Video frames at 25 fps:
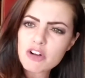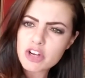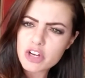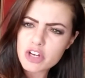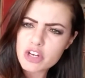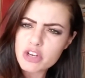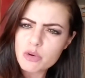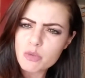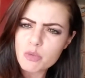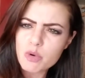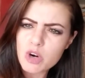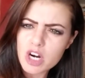
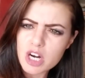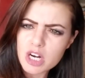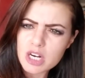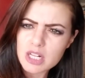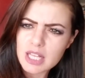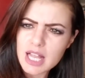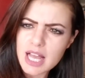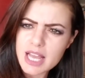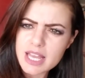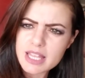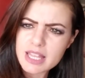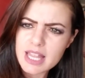could you
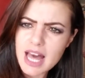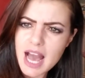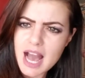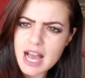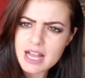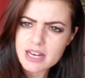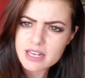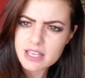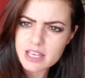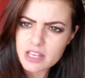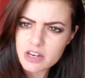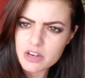work like
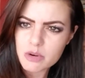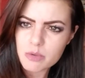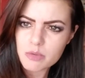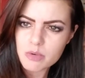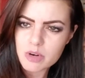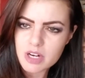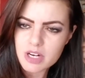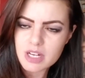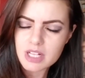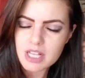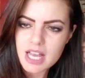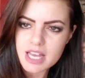that? Can you
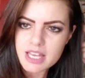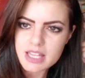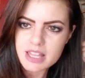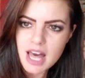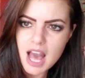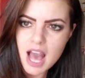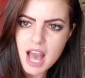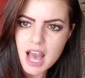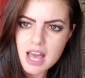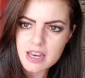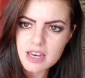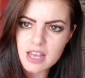work like
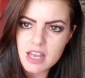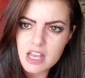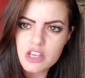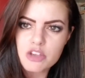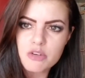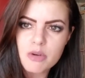that?